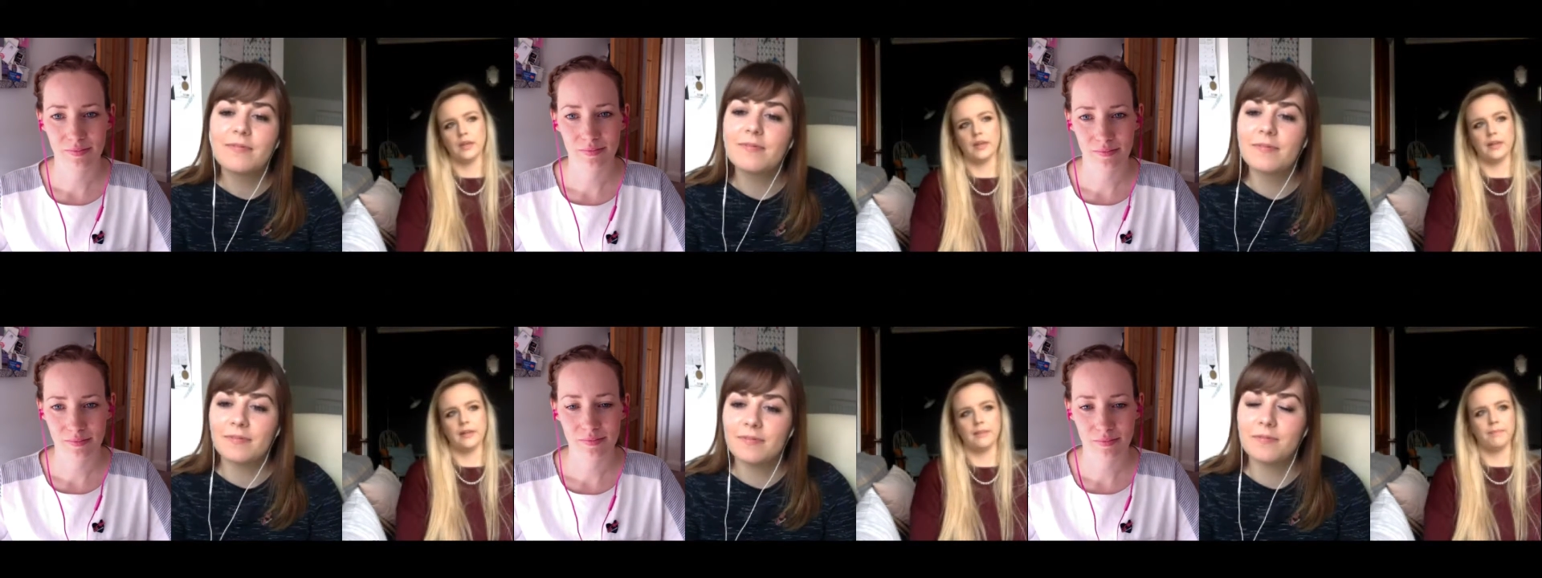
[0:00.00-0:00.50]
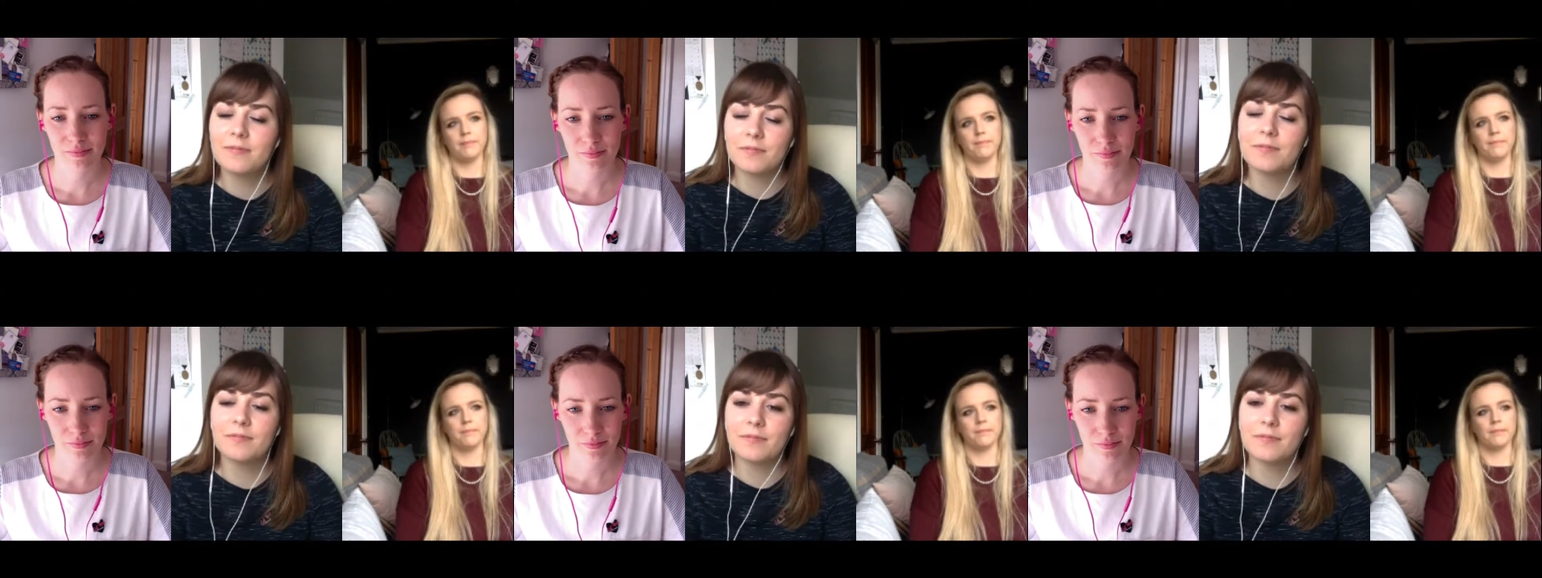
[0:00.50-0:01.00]

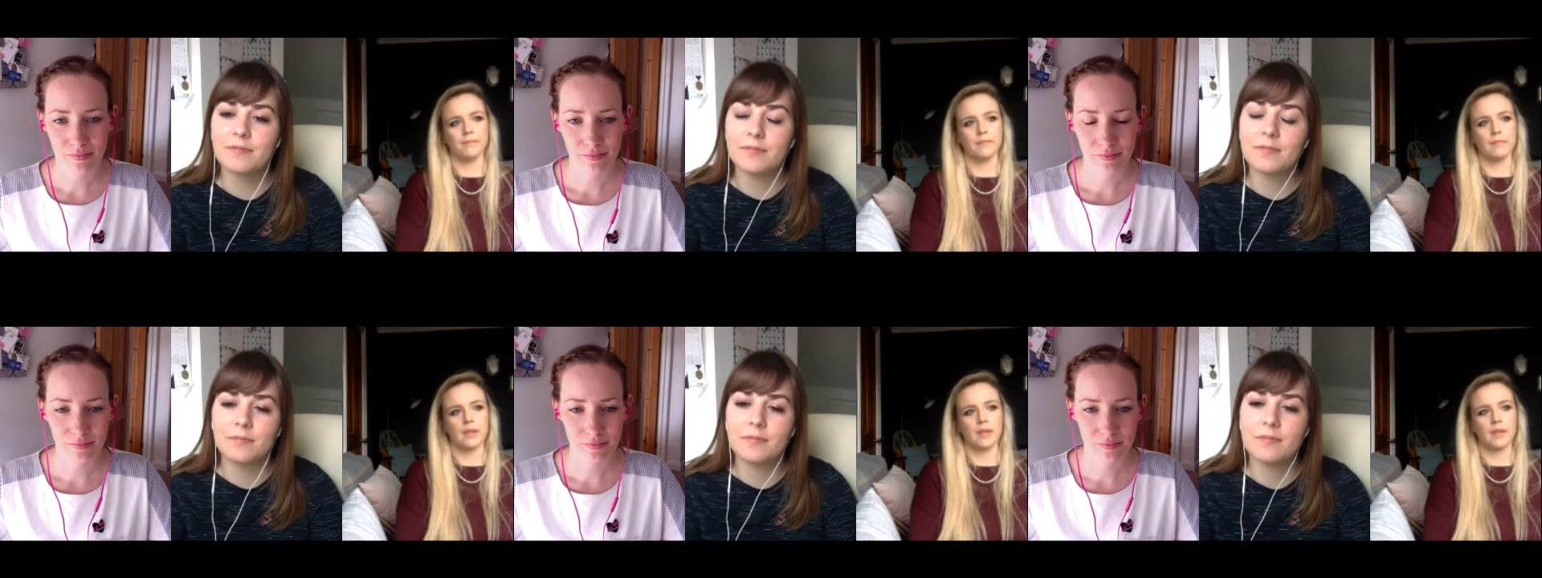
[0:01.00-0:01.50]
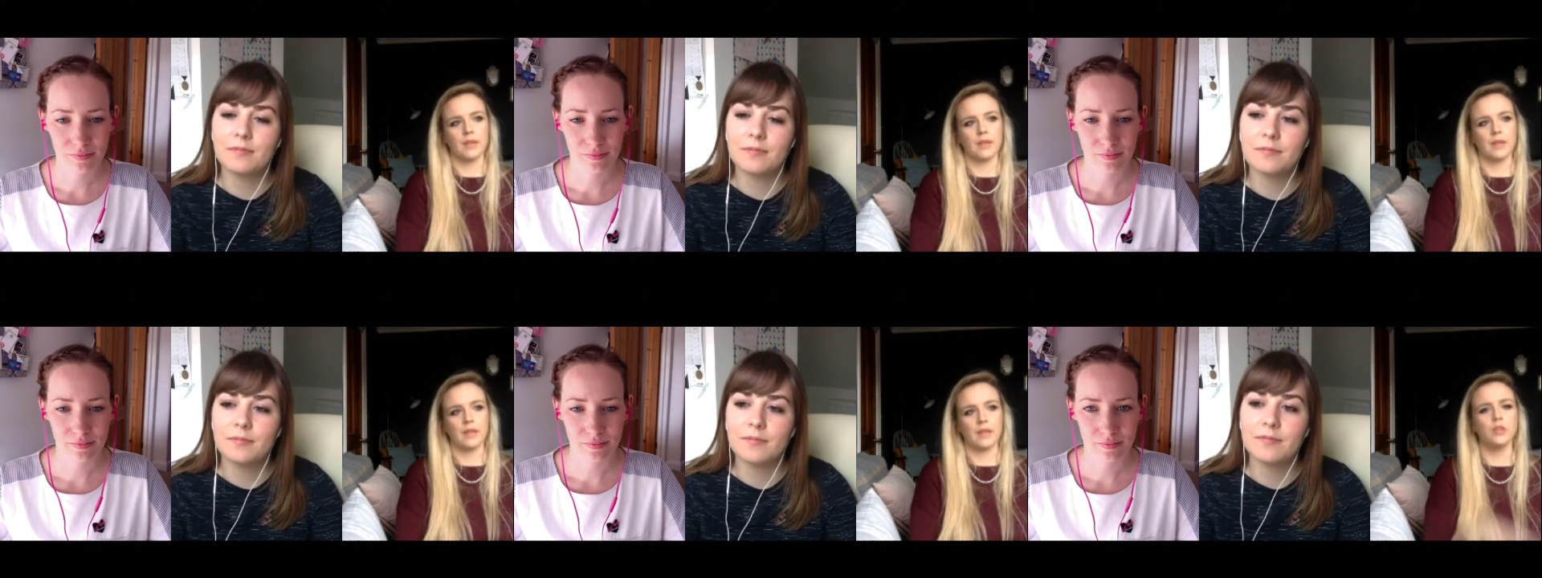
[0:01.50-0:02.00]
Speaker 1: Um,
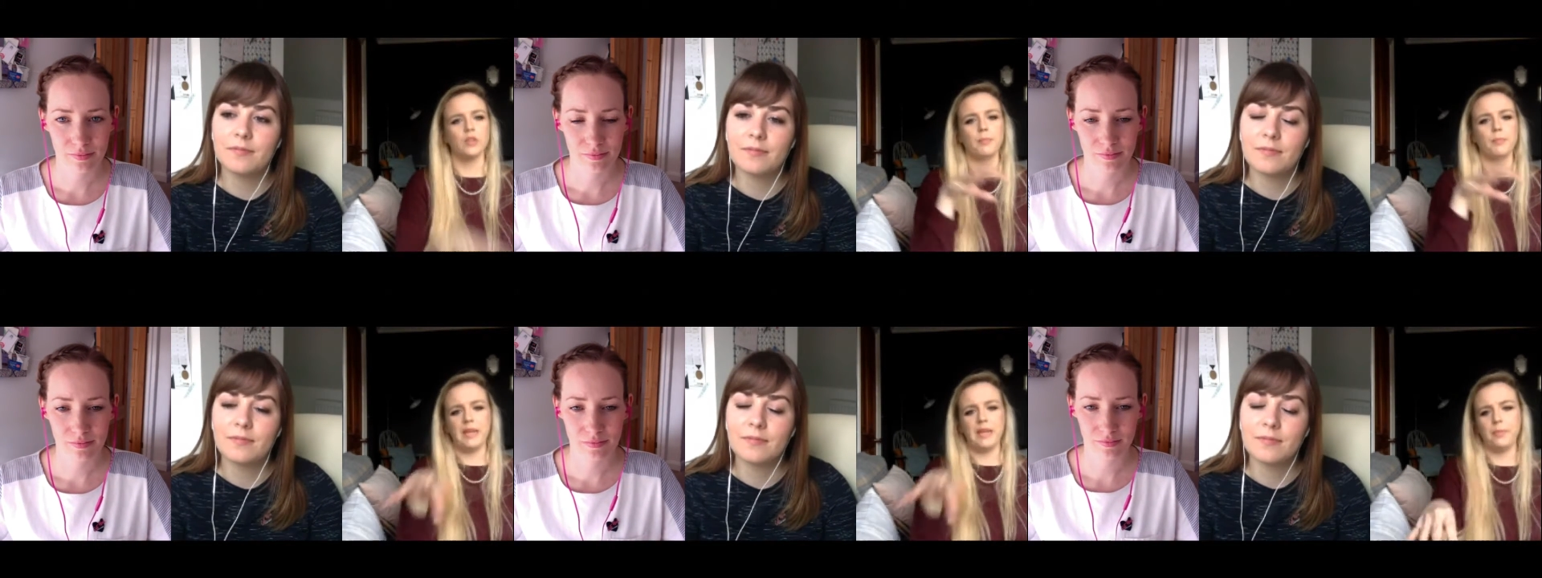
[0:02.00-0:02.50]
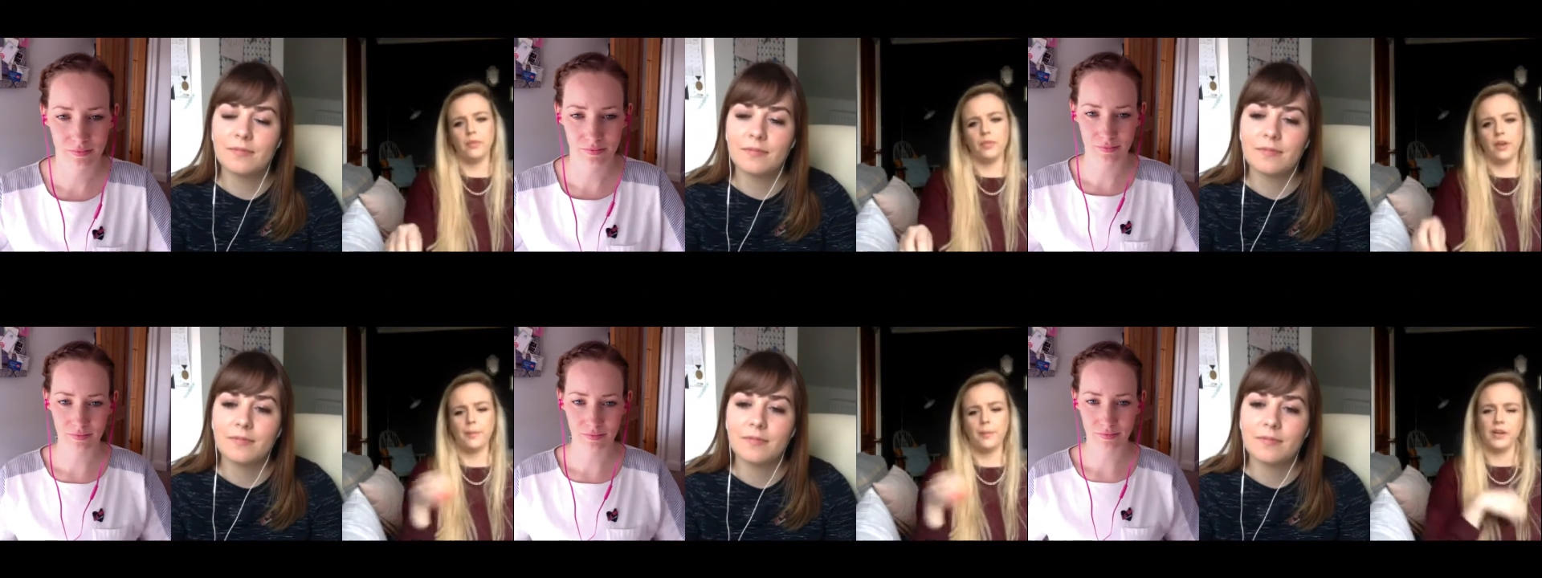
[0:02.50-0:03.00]
and those
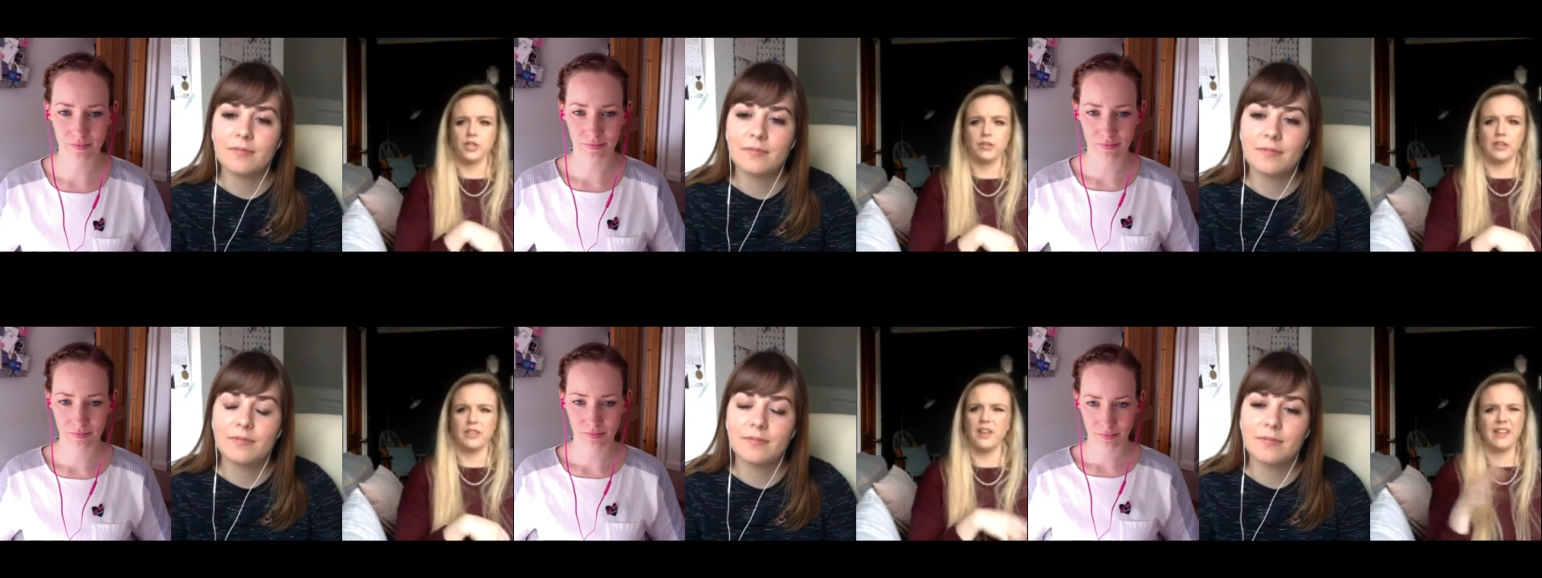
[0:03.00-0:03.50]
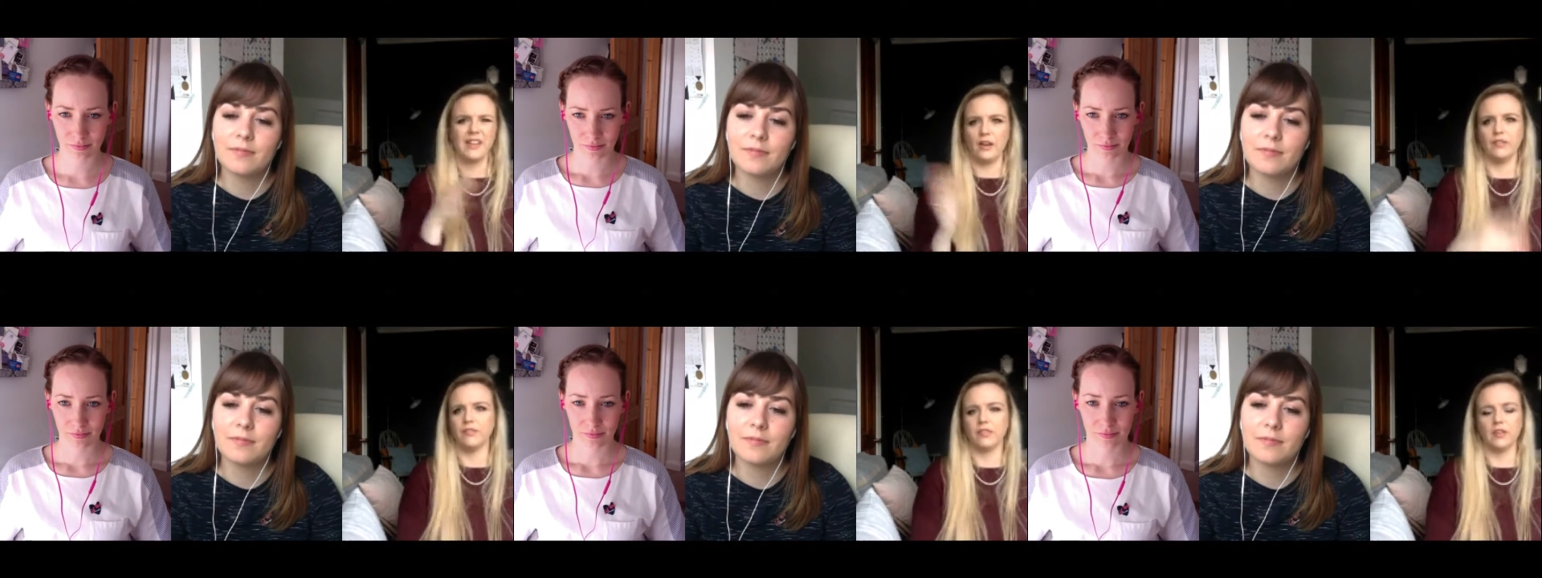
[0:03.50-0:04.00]
people that are pressuring,
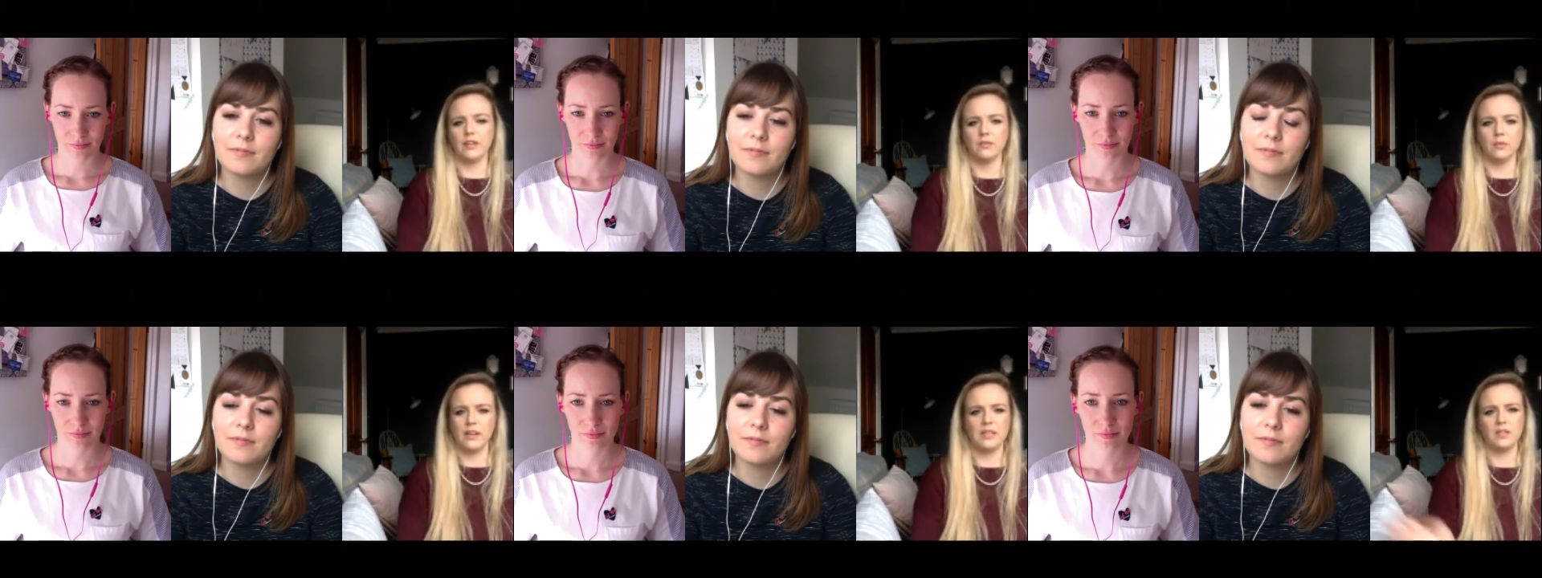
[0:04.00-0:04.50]
they'll get over it.